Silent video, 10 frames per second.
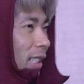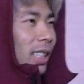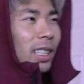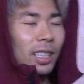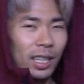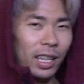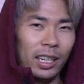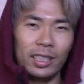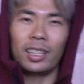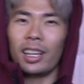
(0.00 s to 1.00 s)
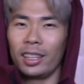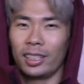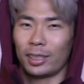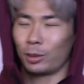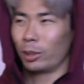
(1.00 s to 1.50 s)
I think
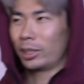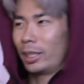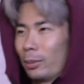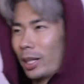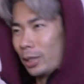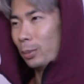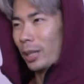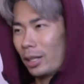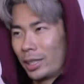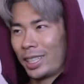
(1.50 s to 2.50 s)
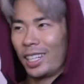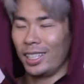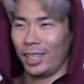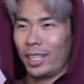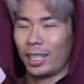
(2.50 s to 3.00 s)
that's the worst thing about Super, how
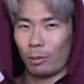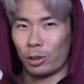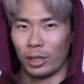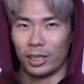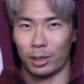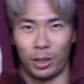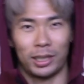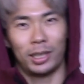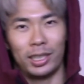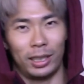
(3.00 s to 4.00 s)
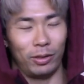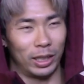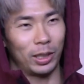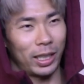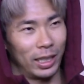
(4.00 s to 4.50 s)
skinny they kept Trunks. Trunks doesn't even
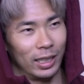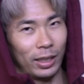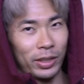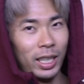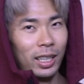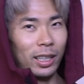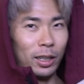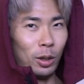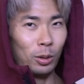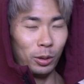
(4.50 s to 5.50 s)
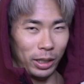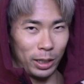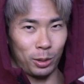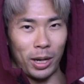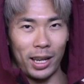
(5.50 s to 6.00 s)
look like he lifts. Like Goku, they
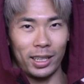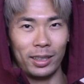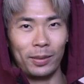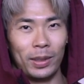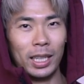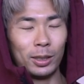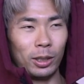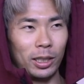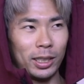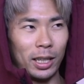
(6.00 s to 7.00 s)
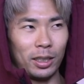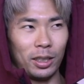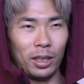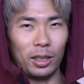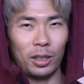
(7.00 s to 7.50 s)
shrank, so he looks like
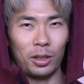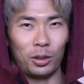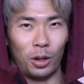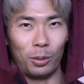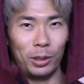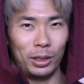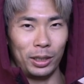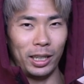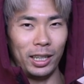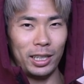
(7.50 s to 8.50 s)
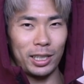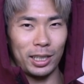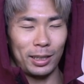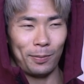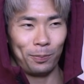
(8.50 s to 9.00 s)
normal-ish.
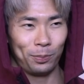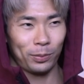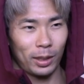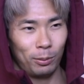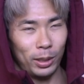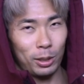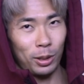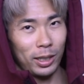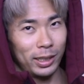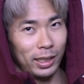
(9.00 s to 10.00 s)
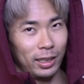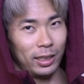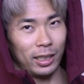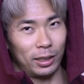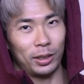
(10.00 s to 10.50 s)
But Trunks
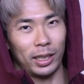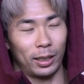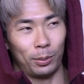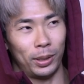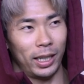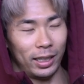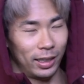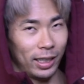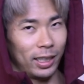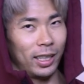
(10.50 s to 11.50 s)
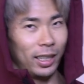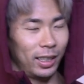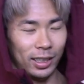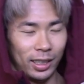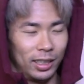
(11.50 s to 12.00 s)
just looks like a plain like kid
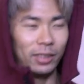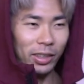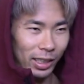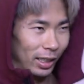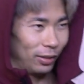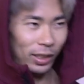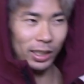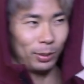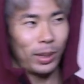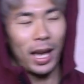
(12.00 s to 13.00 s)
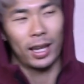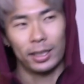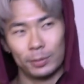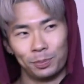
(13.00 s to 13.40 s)
that doesn't even lift. It's bad.